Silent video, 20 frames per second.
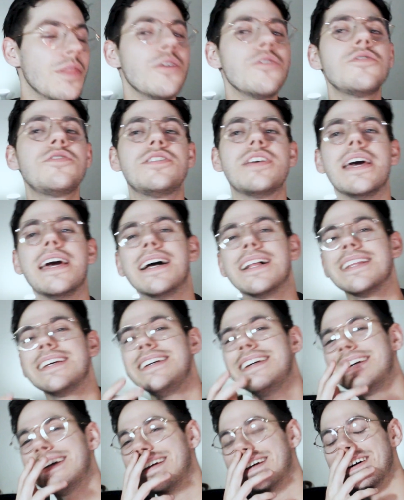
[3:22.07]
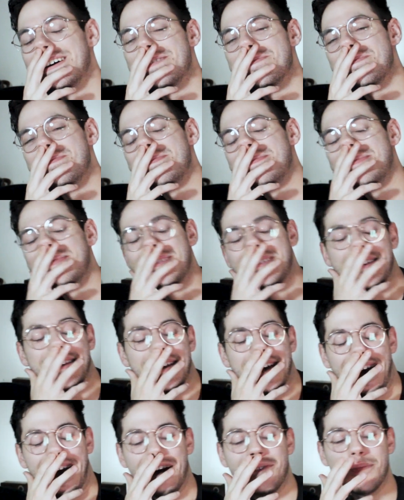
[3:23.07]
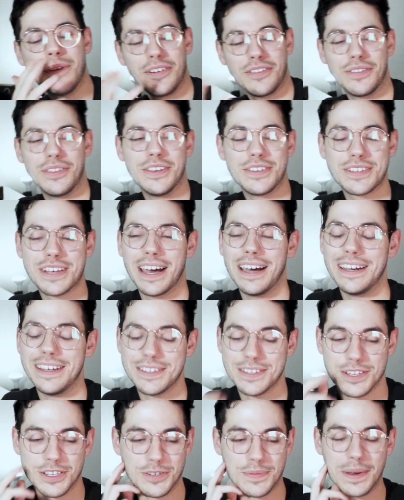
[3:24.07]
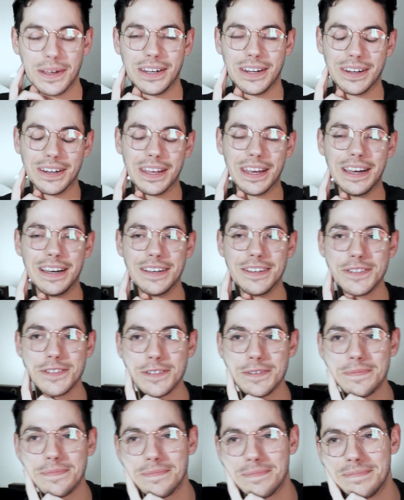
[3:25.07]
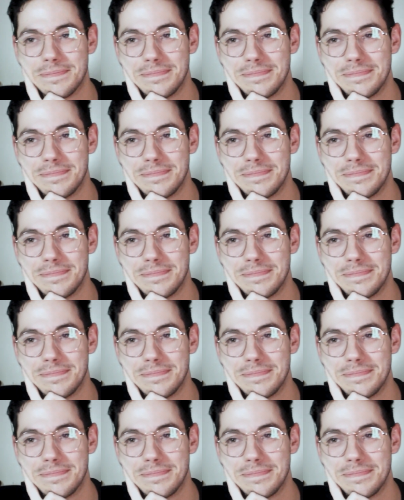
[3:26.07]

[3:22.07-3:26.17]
They're tallying up how much this guy has to spend on gas.